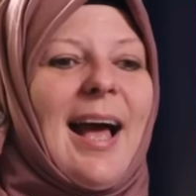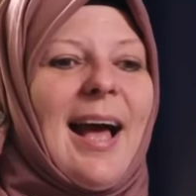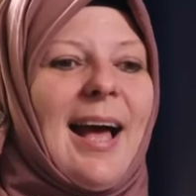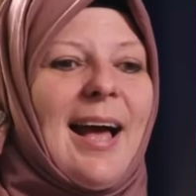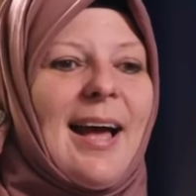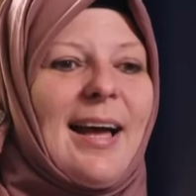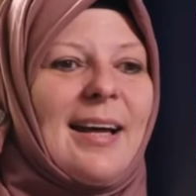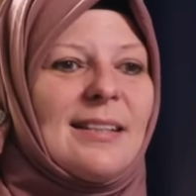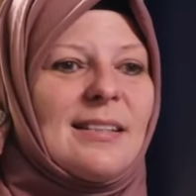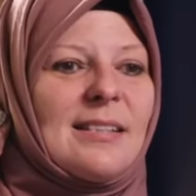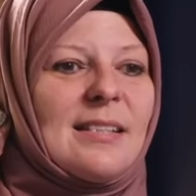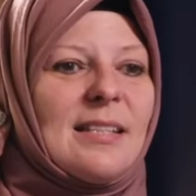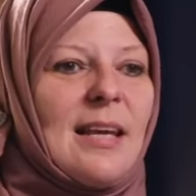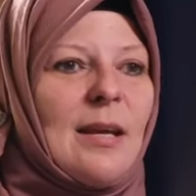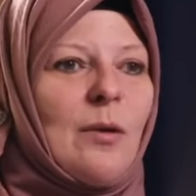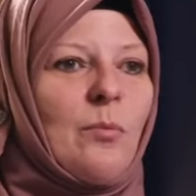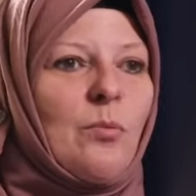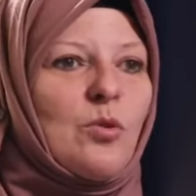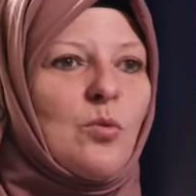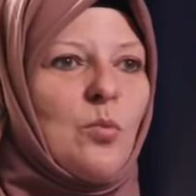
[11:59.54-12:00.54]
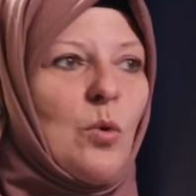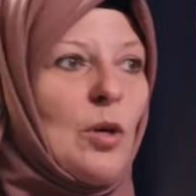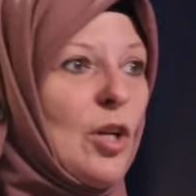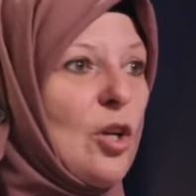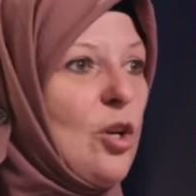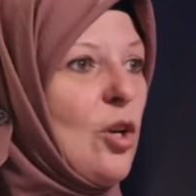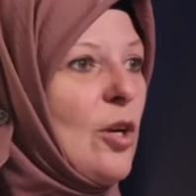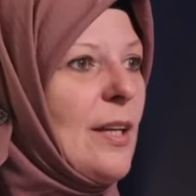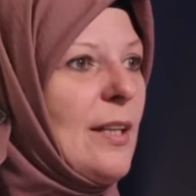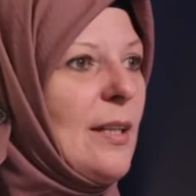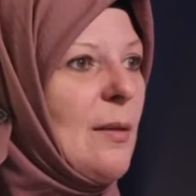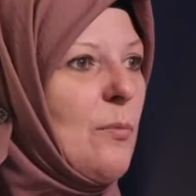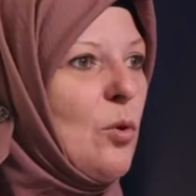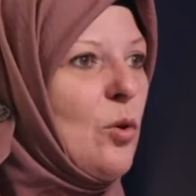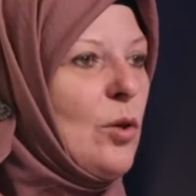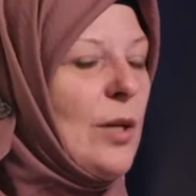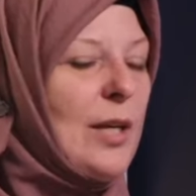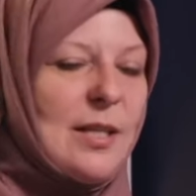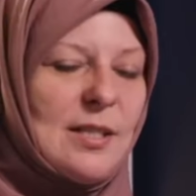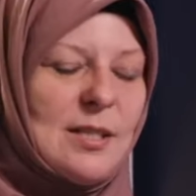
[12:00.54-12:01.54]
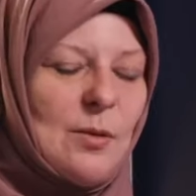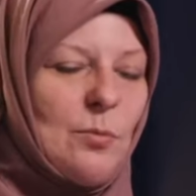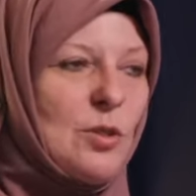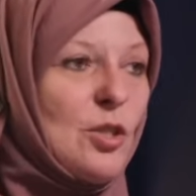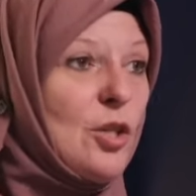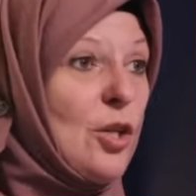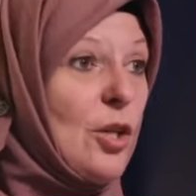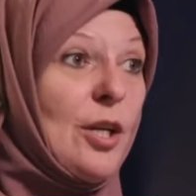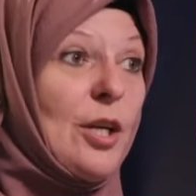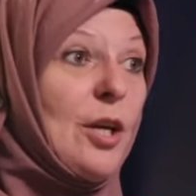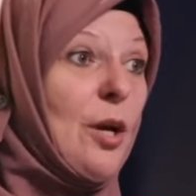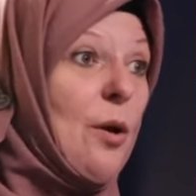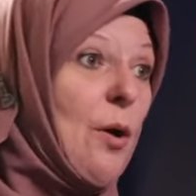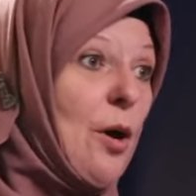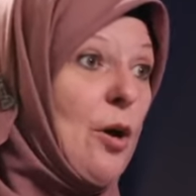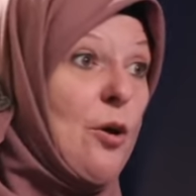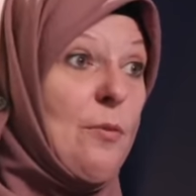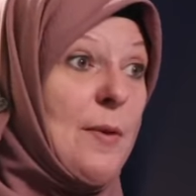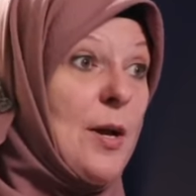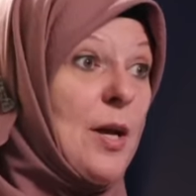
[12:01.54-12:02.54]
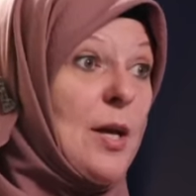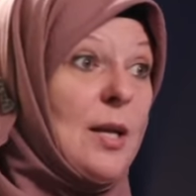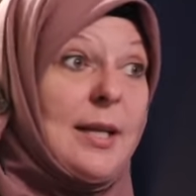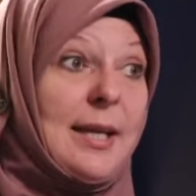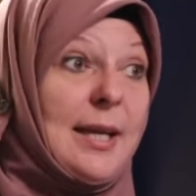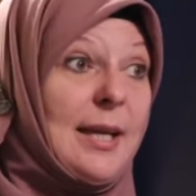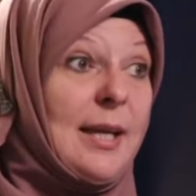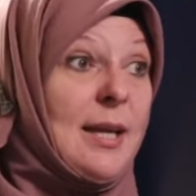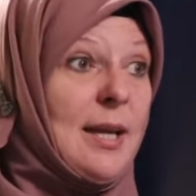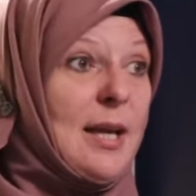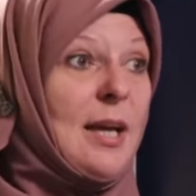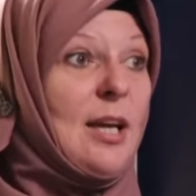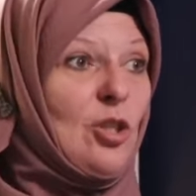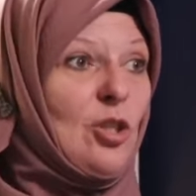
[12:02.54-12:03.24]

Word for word: And it was one o'clock in the morning because I wasn't going to go home early